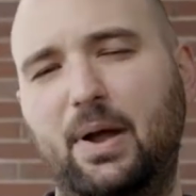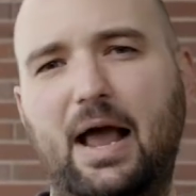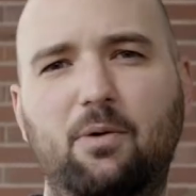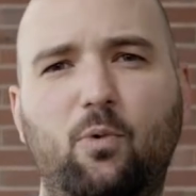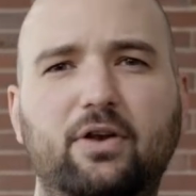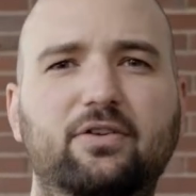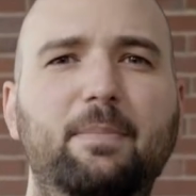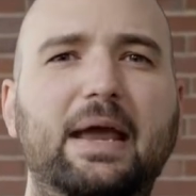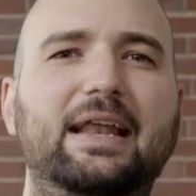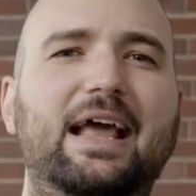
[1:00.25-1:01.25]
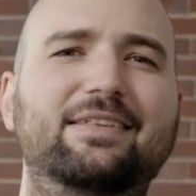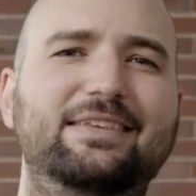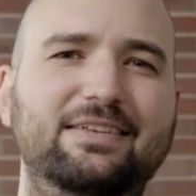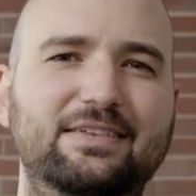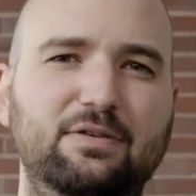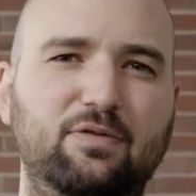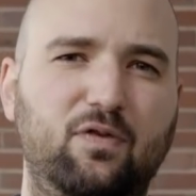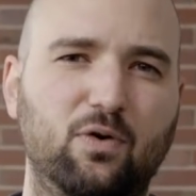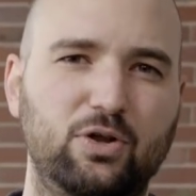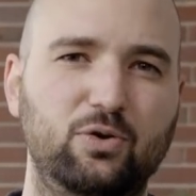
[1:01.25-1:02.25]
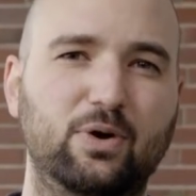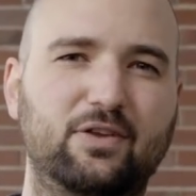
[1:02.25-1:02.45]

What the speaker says: but I want to make it as easy for you